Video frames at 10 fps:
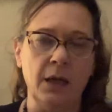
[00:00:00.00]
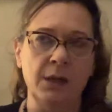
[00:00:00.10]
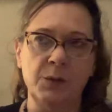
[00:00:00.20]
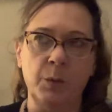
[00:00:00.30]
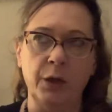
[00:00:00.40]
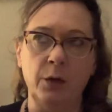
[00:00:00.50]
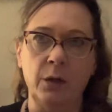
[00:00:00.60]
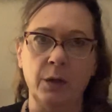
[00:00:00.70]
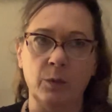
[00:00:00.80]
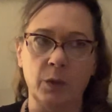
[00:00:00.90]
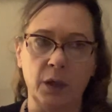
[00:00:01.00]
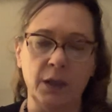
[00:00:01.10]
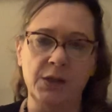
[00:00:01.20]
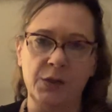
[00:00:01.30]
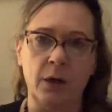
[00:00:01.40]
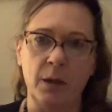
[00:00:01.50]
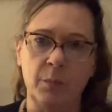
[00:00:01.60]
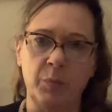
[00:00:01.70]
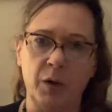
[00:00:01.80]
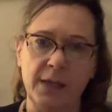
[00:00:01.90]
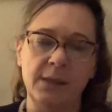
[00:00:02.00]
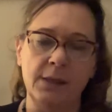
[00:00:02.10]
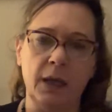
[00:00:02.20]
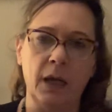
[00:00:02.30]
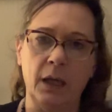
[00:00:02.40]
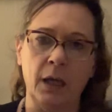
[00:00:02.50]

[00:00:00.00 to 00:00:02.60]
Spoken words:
is when you can really start embracing it